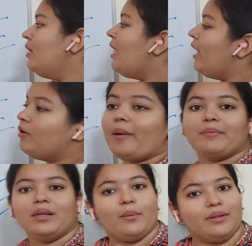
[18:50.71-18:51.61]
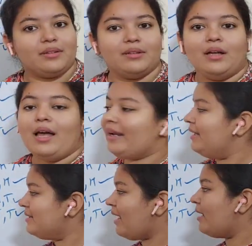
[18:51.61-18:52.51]
I hope I'm clear with at
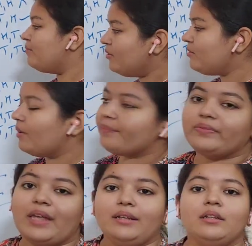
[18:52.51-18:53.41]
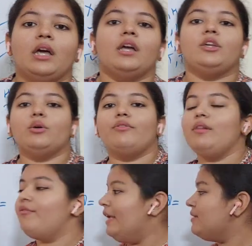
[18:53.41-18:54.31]
least and at most. Then you will
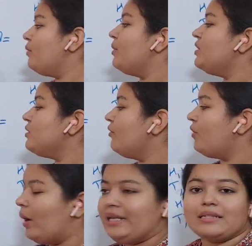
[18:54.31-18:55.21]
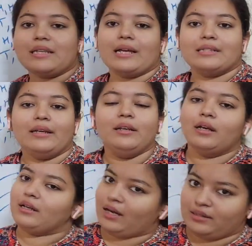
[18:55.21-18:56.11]
face questions of coins, dice and
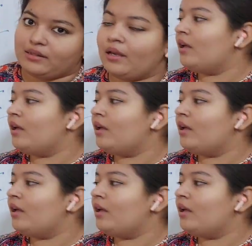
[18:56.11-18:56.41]
cards.